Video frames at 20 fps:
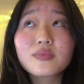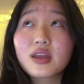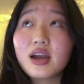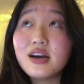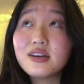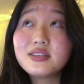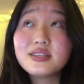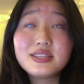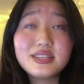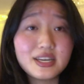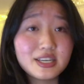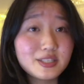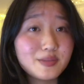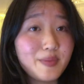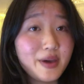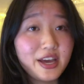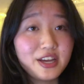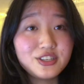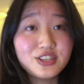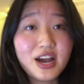a six
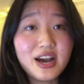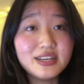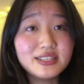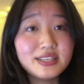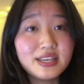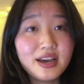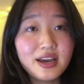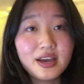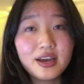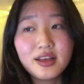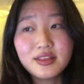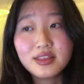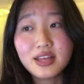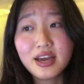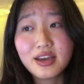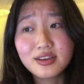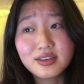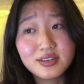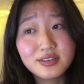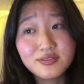page essay in
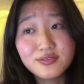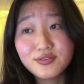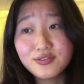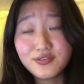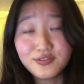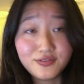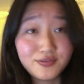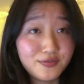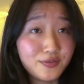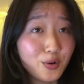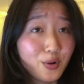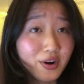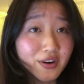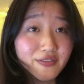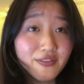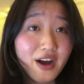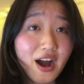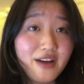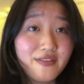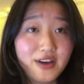like four or
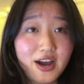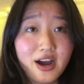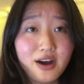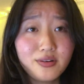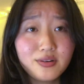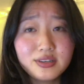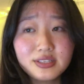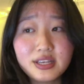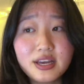five hours.